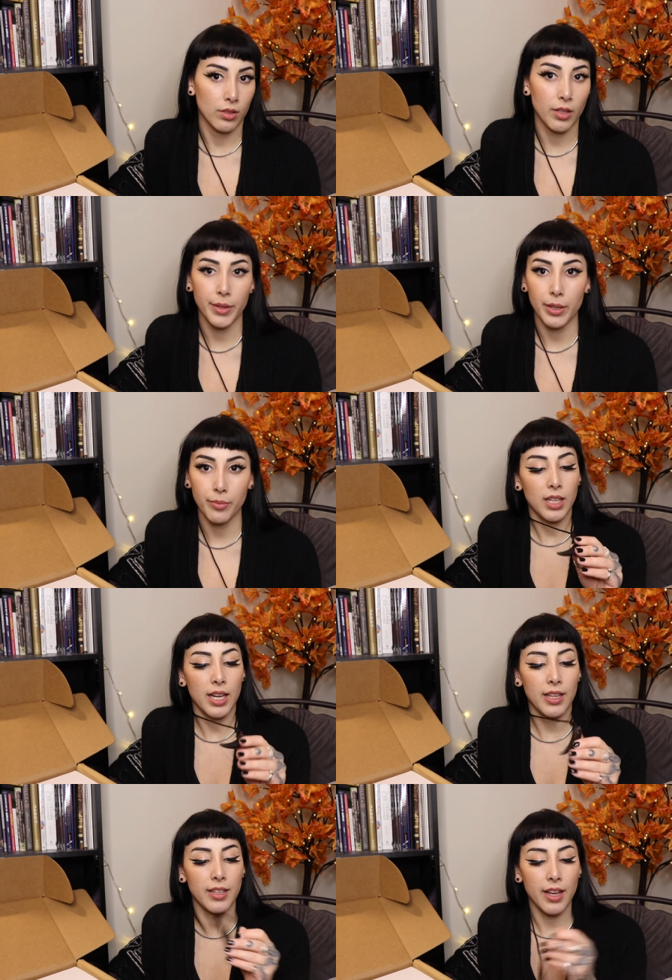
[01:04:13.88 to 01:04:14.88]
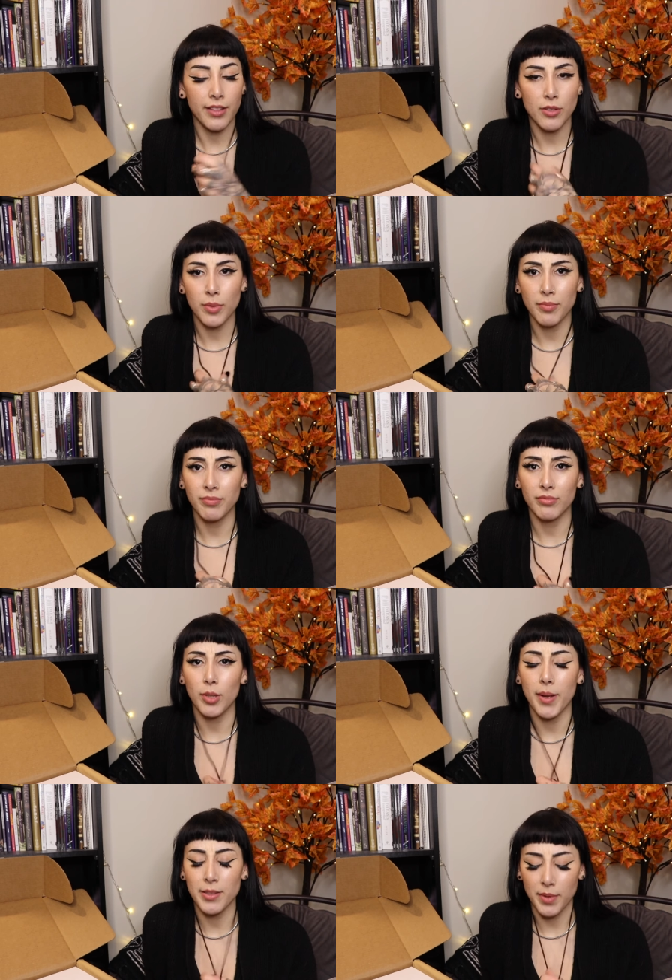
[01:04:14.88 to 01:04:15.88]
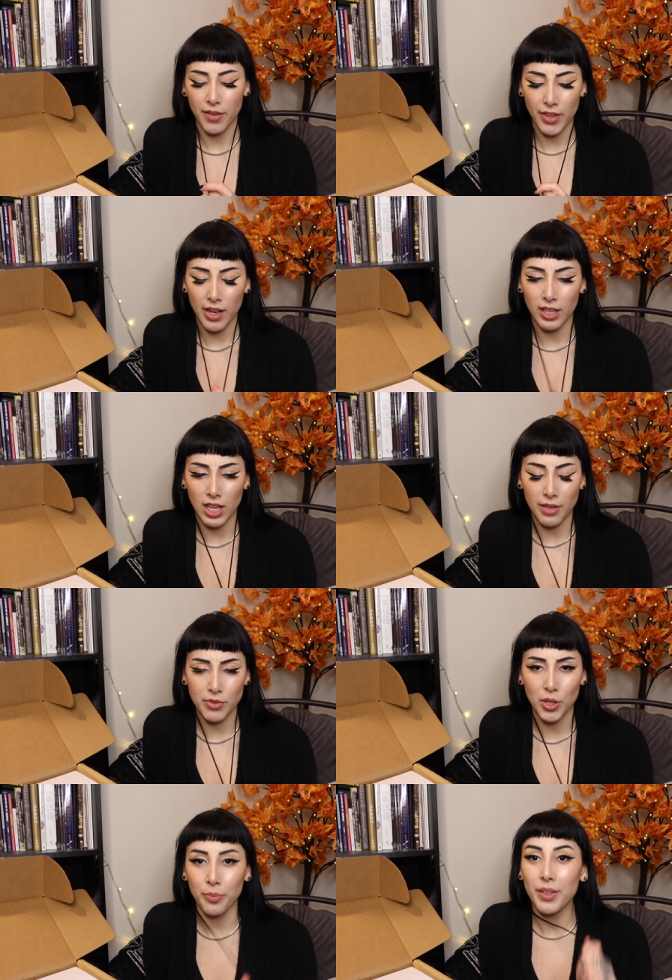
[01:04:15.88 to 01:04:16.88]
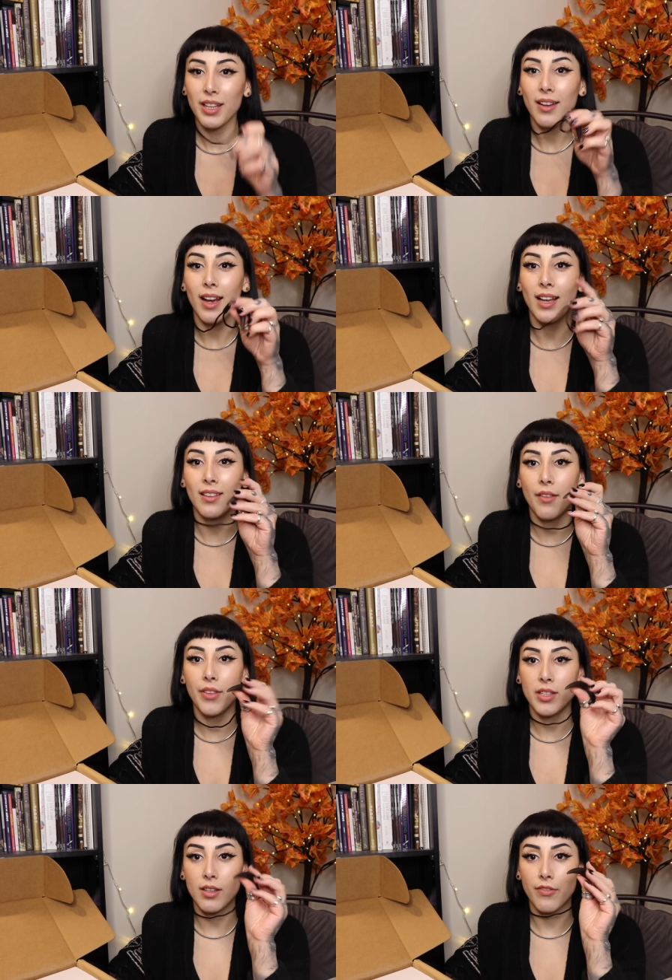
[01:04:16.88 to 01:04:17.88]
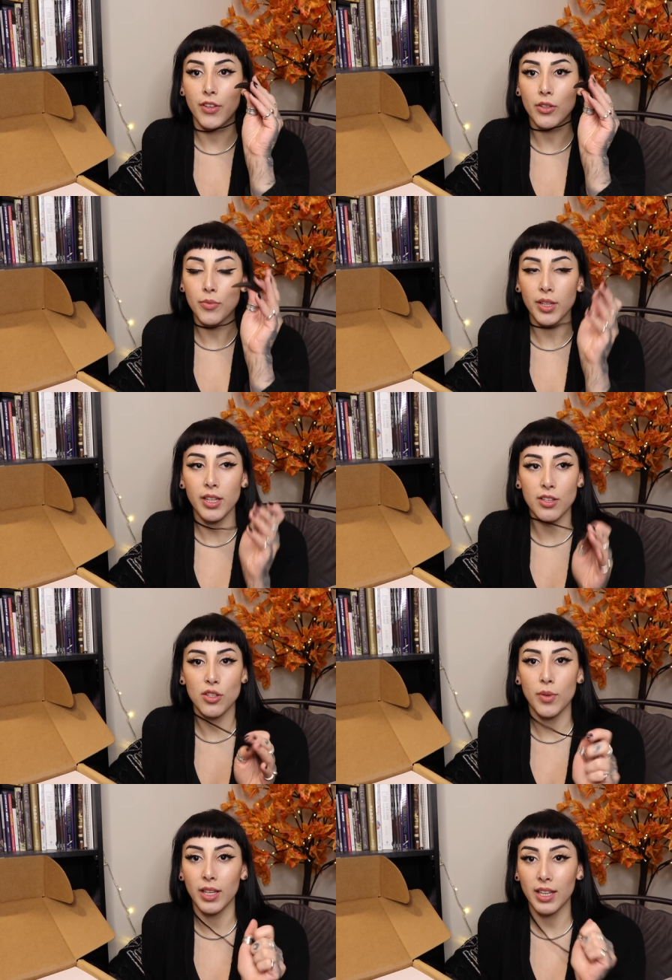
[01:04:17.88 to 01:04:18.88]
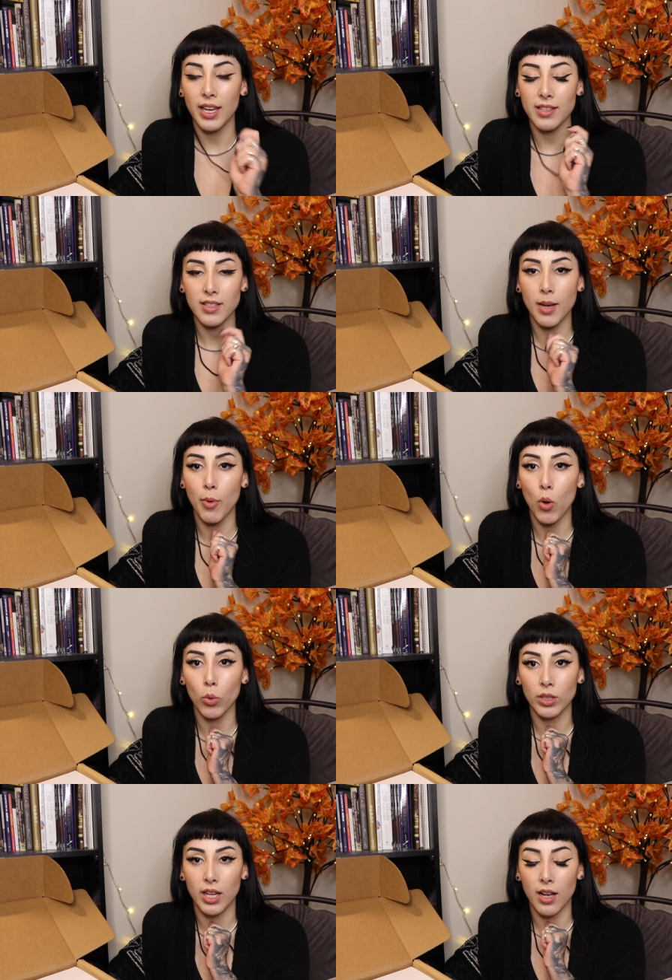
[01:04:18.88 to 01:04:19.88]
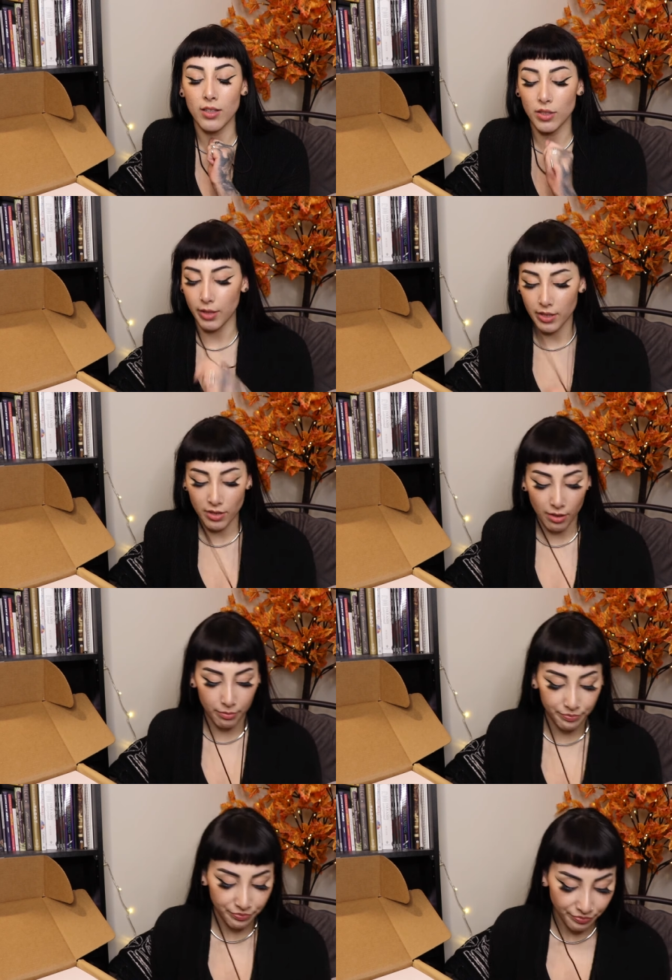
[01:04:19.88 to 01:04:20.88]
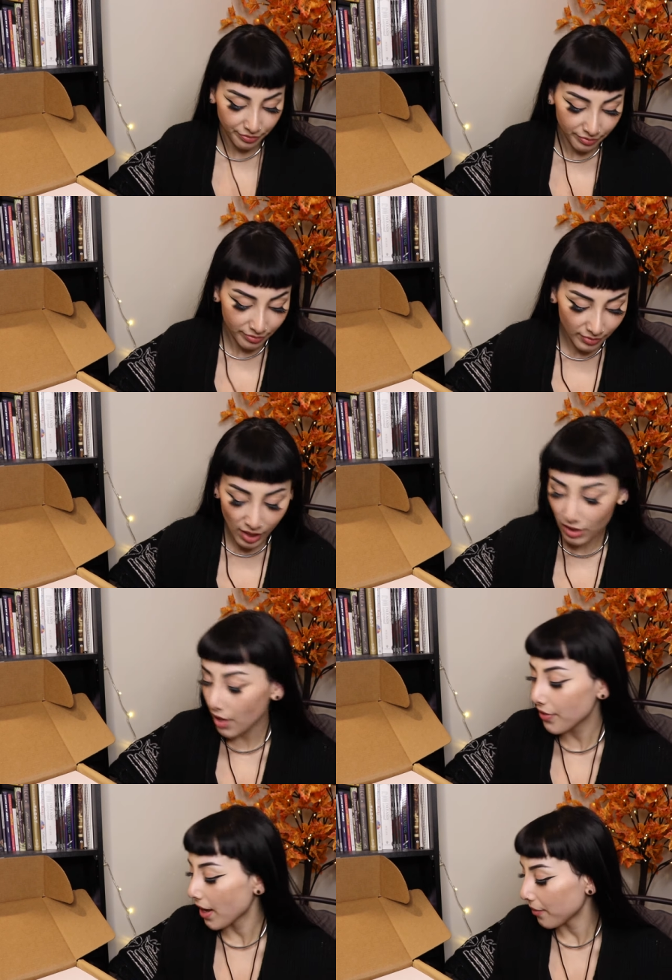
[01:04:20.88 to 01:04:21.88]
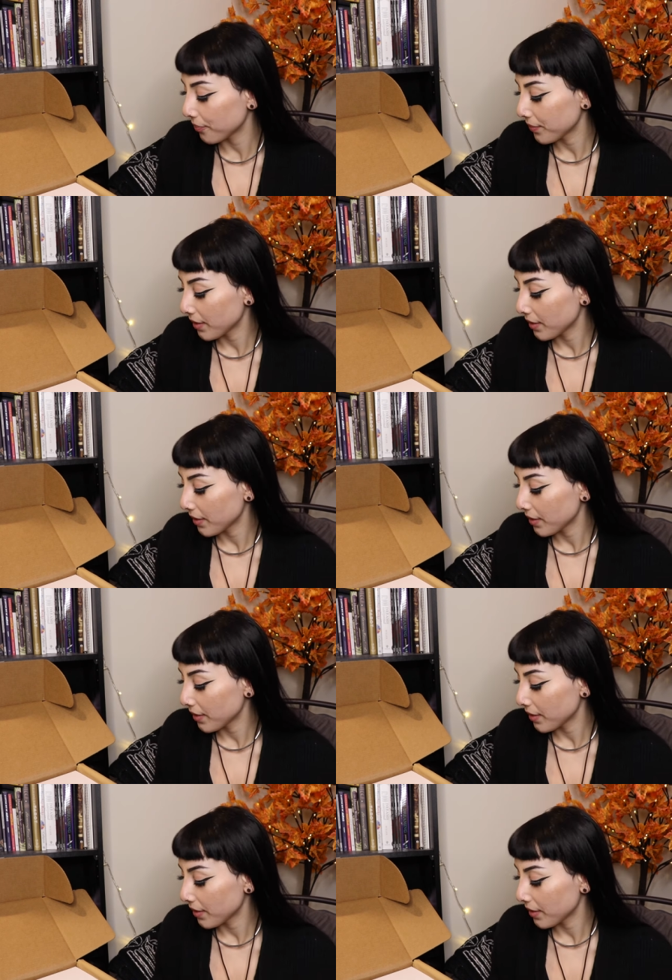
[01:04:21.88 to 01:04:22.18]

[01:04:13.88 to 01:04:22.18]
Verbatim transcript: There we go. And yeah, this one reminds me of that a lot. So I love this. It feels really nice too. I like can't stop holding onto it. So love that.